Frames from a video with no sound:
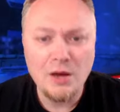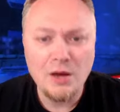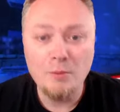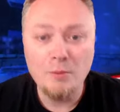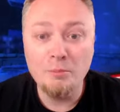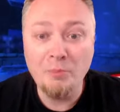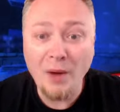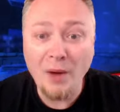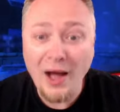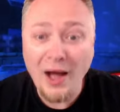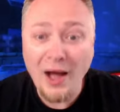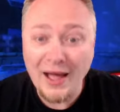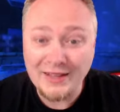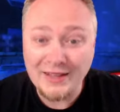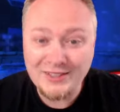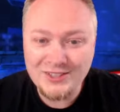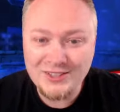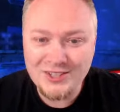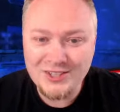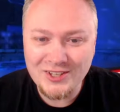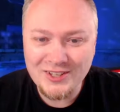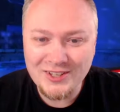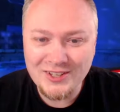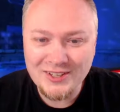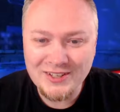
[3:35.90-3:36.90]

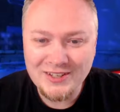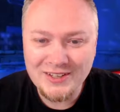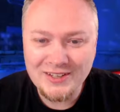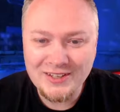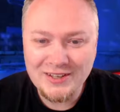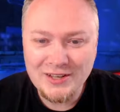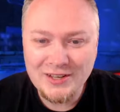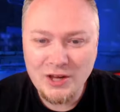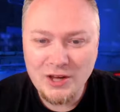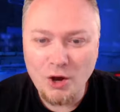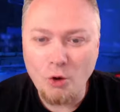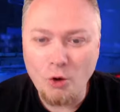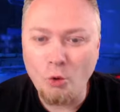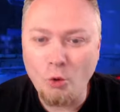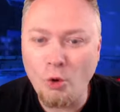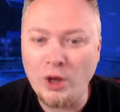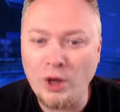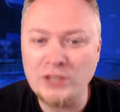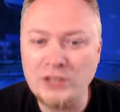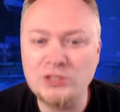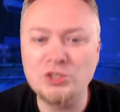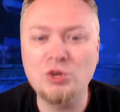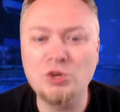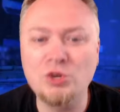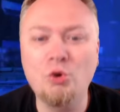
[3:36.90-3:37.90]
But
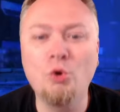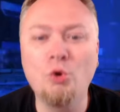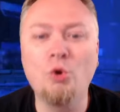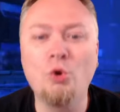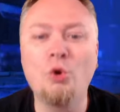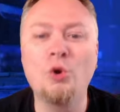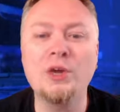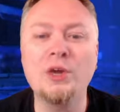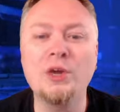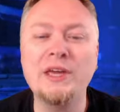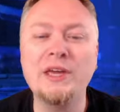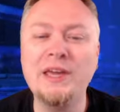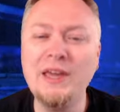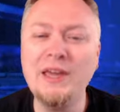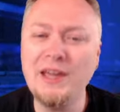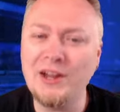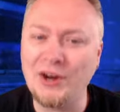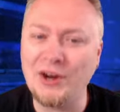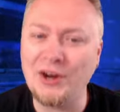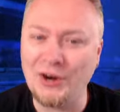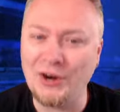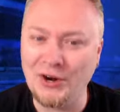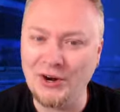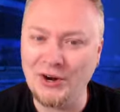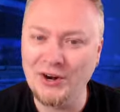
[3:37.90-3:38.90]
what's cool
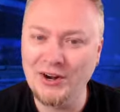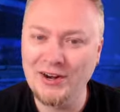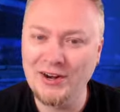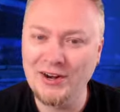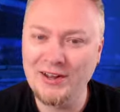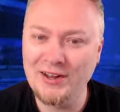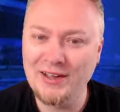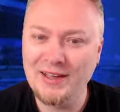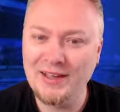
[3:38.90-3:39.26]
here